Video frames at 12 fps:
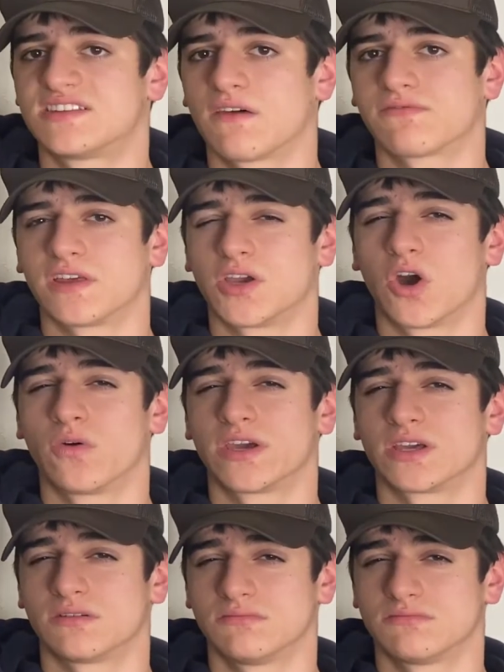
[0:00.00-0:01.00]
definitely
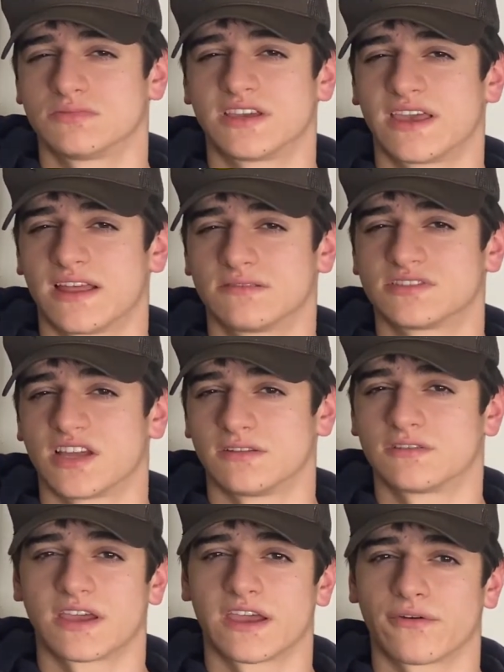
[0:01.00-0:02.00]
going to get sent
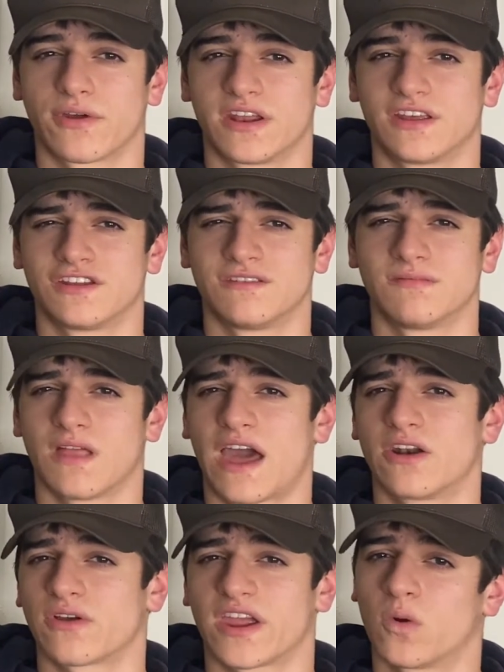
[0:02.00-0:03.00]
to get graded. I
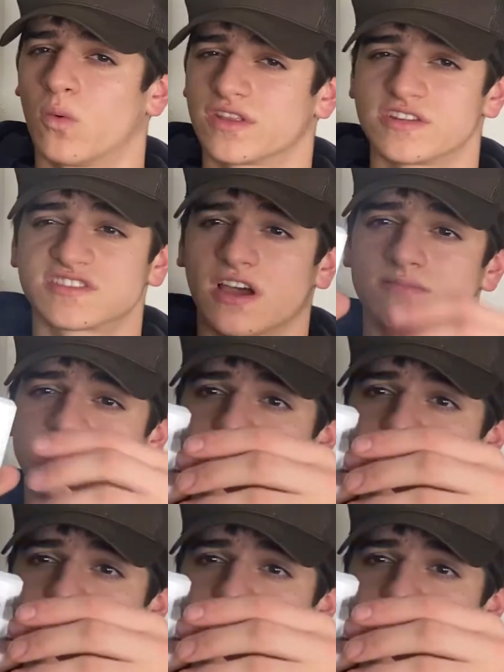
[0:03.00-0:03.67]
don't care what this comes